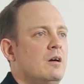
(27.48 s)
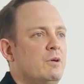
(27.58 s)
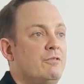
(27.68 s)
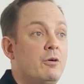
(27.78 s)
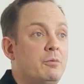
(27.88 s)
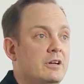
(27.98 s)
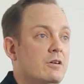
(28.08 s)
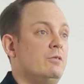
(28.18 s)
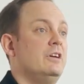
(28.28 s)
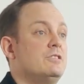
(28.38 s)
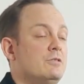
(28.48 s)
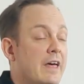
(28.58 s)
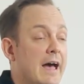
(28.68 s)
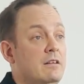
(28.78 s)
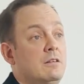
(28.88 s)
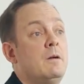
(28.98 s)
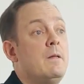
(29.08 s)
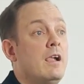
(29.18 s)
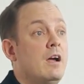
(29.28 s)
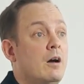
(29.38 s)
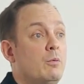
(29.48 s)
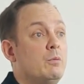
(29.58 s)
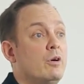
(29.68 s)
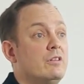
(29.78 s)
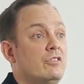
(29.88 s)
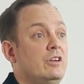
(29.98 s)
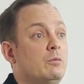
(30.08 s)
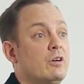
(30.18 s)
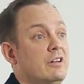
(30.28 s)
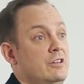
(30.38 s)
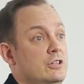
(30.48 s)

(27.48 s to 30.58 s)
Before we go into that, we want to see what are the